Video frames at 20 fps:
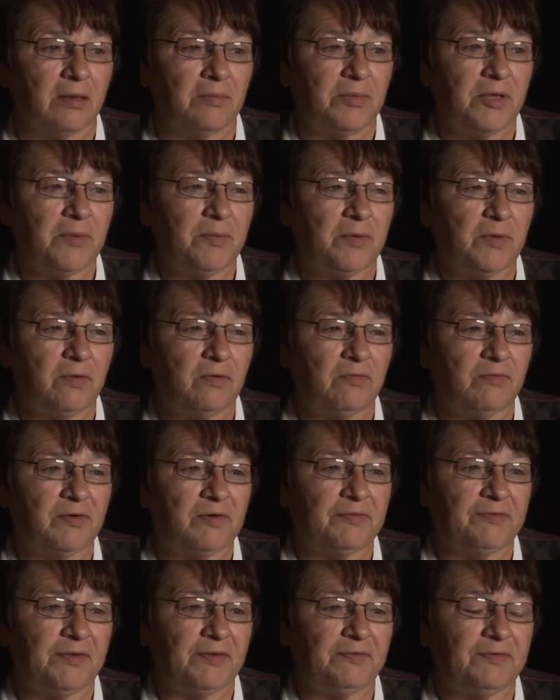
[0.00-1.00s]
People over
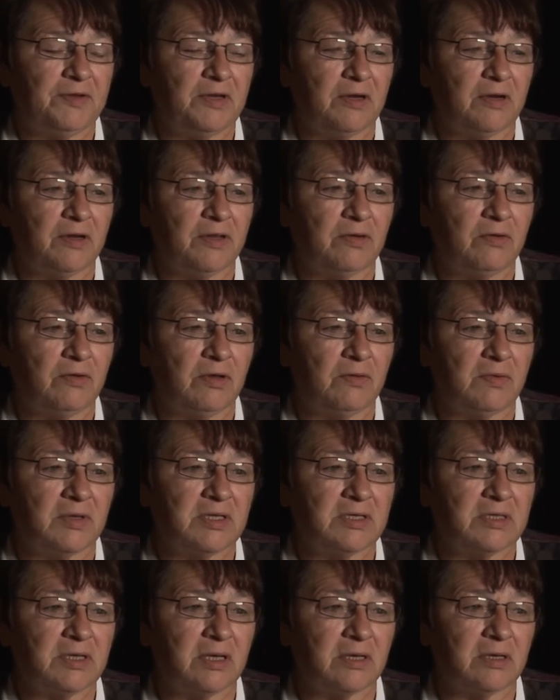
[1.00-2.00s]
50 are the only
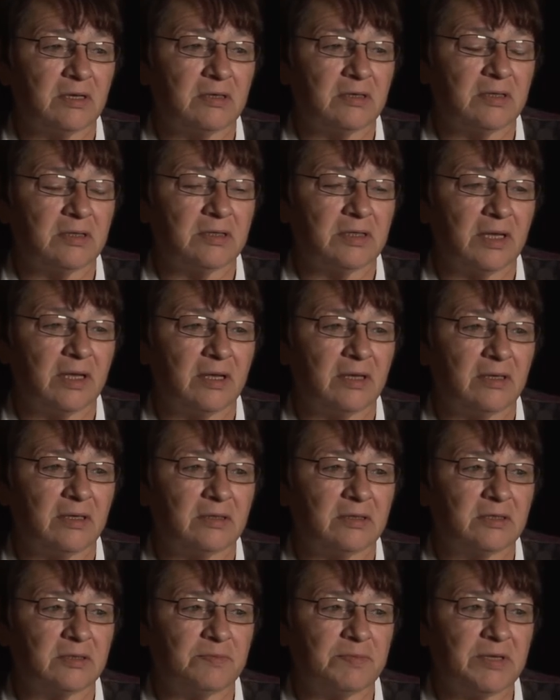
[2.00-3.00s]
ones that understand
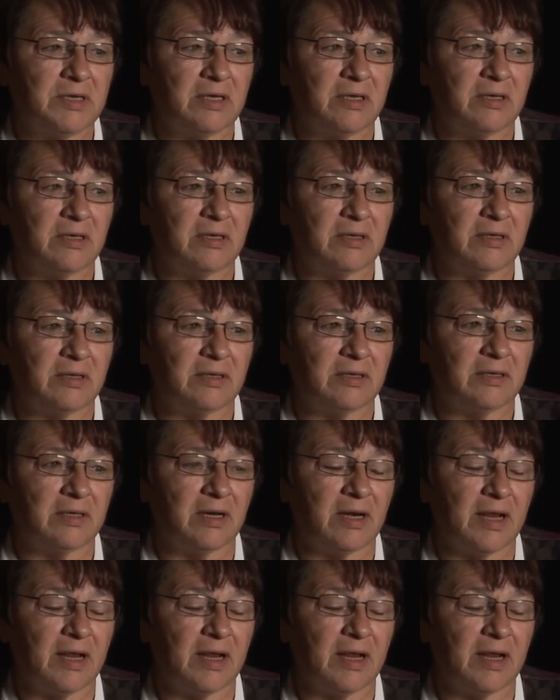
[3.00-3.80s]
and speak the